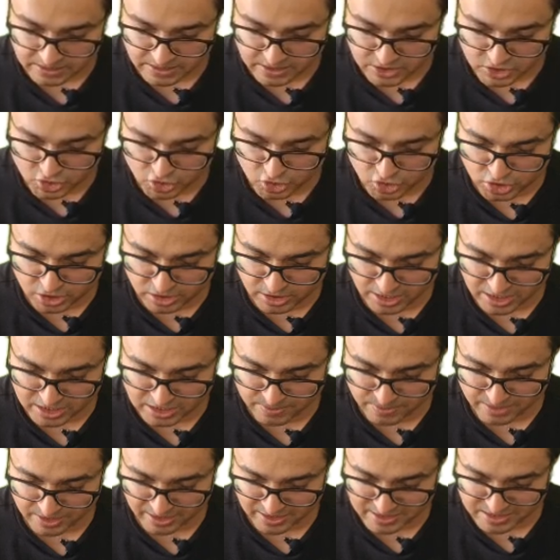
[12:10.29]
This gene
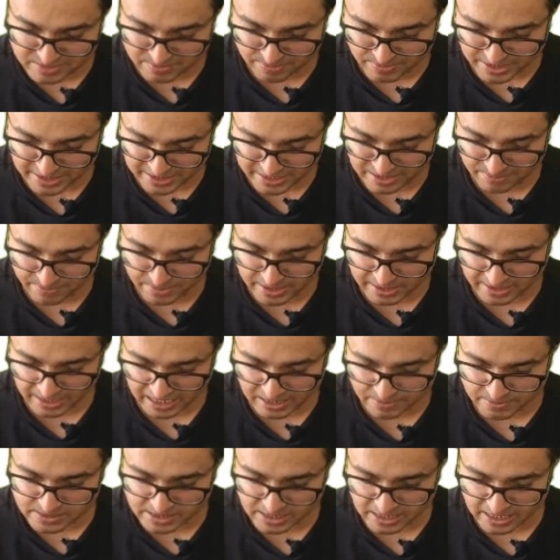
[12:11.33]
has been asked multiple
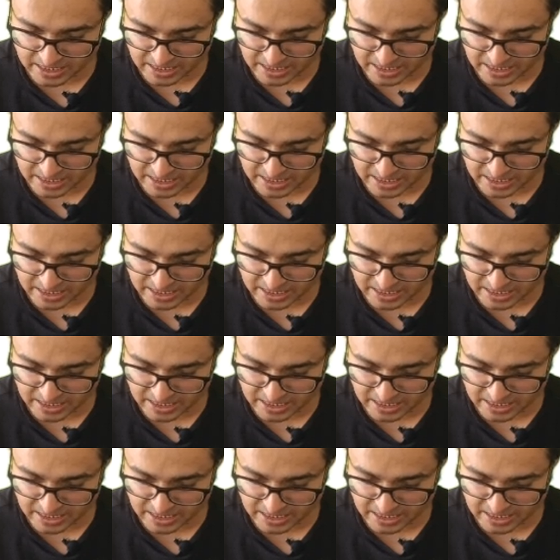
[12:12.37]
times.